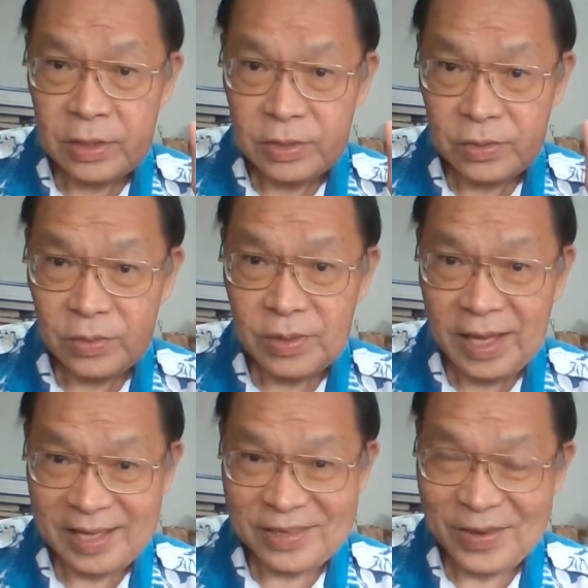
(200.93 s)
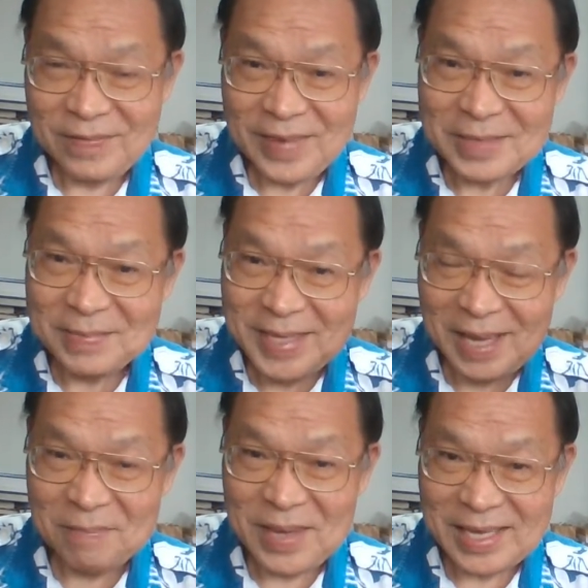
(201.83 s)
So, and your investment
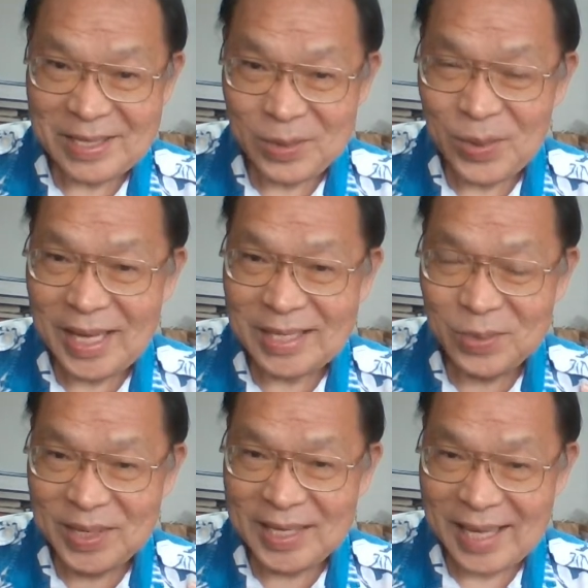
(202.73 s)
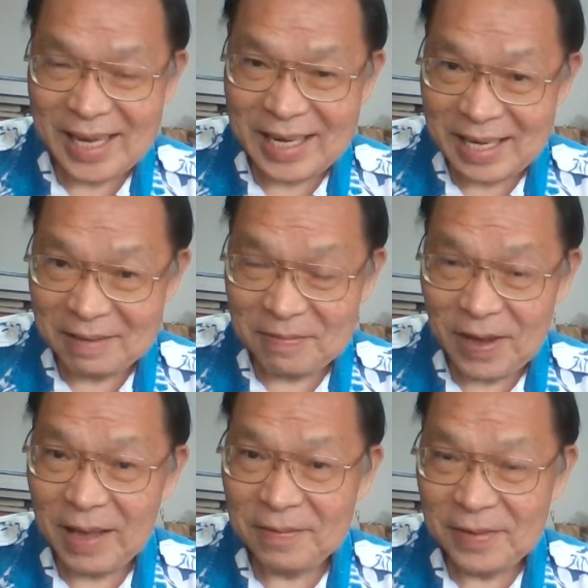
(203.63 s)
can be as low as
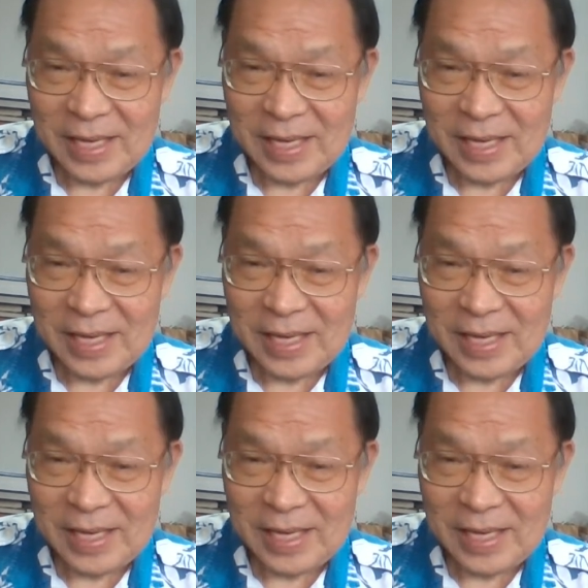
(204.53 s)
$29.95